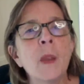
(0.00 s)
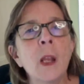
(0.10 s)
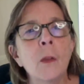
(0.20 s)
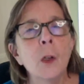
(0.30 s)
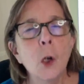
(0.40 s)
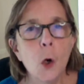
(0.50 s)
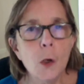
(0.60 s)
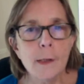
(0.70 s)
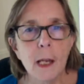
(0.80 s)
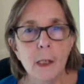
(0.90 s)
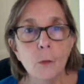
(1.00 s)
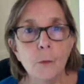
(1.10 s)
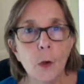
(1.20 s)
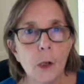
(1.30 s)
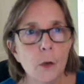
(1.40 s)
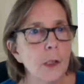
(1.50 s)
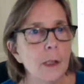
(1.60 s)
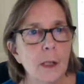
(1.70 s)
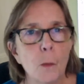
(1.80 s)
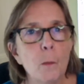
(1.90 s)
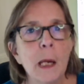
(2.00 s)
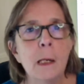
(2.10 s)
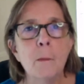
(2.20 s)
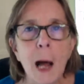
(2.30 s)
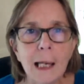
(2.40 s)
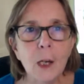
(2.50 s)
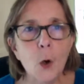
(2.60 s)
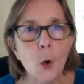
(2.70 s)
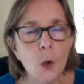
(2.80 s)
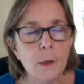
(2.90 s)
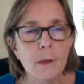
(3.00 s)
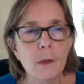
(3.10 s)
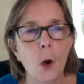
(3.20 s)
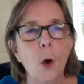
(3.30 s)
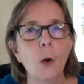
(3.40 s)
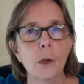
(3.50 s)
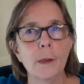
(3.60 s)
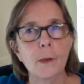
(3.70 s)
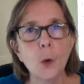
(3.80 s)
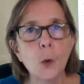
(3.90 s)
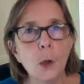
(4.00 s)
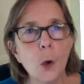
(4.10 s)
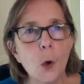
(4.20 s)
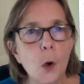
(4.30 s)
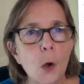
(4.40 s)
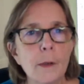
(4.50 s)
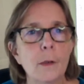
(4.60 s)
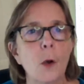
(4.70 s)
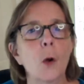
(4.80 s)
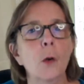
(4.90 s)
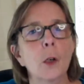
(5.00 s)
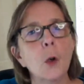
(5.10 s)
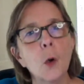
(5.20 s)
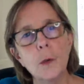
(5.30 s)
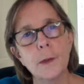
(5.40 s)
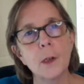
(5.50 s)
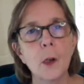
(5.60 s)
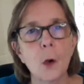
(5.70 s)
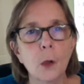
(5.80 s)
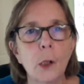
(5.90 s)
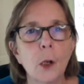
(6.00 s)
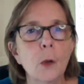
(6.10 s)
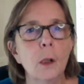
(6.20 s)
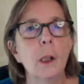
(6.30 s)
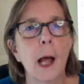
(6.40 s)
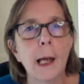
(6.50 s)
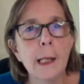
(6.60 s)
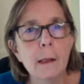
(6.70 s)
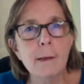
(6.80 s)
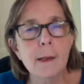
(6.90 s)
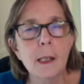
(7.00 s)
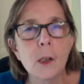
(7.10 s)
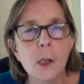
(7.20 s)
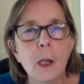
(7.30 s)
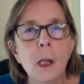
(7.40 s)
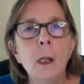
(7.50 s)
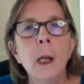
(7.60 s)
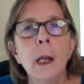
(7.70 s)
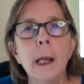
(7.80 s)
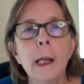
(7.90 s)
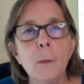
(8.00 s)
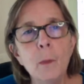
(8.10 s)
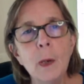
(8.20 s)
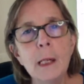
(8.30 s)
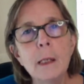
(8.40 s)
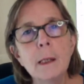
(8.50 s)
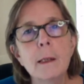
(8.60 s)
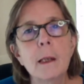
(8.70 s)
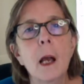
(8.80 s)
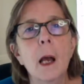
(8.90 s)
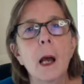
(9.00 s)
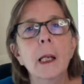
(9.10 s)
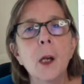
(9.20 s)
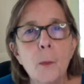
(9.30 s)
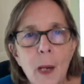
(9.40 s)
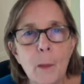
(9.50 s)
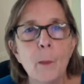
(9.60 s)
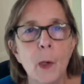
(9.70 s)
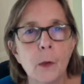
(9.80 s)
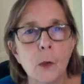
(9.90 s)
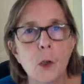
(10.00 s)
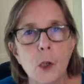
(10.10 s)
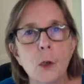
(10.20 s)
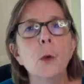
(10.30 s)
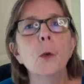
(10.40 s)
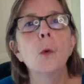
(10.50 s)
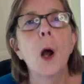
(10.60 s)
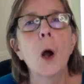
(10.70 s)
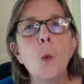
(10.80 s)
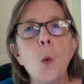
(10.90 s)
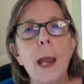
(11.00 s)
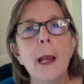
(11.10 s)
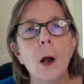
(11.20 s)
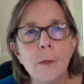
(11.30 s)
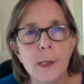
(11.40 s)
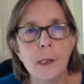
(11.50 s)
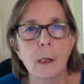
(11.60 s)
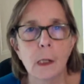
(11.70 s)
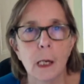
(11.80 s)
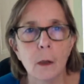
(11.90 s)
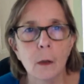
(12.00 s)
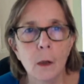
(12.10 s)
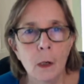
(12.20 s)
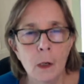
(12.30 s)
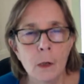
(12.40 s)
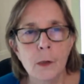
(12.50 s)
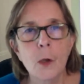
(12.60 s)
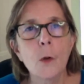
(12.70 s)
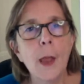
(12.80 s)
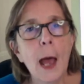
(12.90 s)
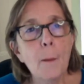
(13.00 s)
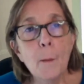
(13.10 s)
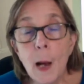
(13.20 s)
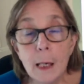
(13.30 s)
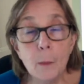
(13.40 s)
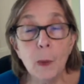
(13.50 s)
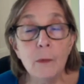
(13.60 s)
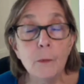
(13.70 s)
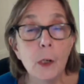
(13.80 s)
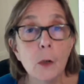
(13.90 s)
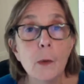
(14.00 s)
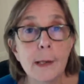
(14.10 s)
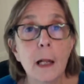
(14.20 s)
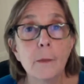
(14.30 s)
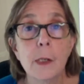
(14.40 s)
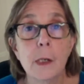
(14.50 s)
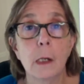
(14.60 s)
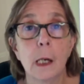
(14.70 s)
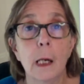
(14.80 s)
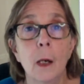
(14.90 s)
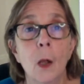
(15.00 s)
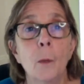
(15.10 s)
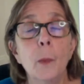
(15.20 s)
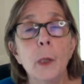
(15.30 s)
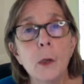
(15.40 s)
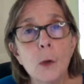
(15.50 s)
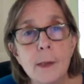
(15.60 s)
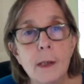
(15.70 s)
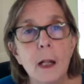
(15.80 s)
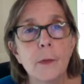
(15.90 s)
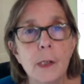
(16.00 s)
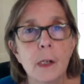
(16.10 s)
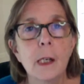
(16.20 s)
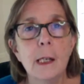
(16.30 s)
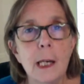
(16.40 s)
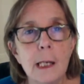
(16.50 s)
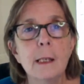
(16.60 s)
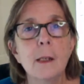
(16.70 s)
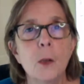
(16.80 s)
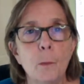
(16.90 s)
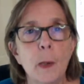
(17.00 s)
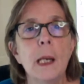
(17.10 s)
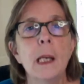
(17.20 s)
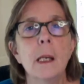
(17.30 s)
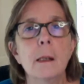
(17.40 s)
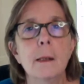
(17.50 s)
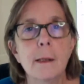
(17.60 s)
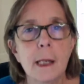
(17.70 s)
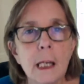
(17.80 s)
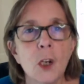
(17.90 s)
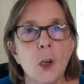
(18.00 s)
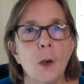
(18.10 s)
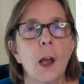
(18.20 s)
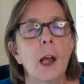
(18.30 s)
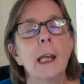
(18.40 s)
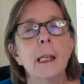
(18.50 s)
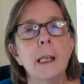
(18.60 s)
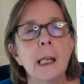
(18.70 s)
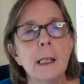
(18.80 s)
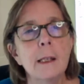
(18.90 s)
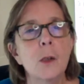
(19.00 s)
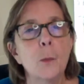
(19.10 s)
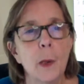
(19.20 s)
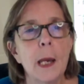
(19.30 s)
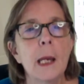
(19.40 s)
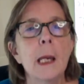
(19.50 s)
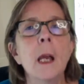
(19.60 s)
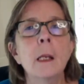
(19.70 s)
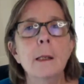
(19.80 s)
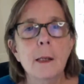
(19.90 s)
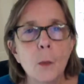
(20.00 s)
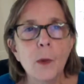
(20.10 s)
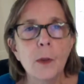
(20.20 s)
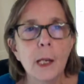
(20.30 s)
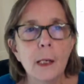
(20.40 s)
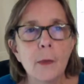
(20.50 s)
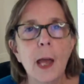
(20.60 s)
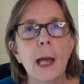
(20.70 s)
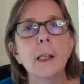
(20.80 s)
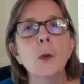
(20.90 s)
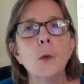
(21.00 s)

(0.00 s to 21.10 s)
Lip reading: the course that you follow doesn't mean my course or a school course or a course at your local IELTS centre. It means a commitment to a way of study. So that might be for you self-study, but your self-study needs to be singular. It needs to be something that you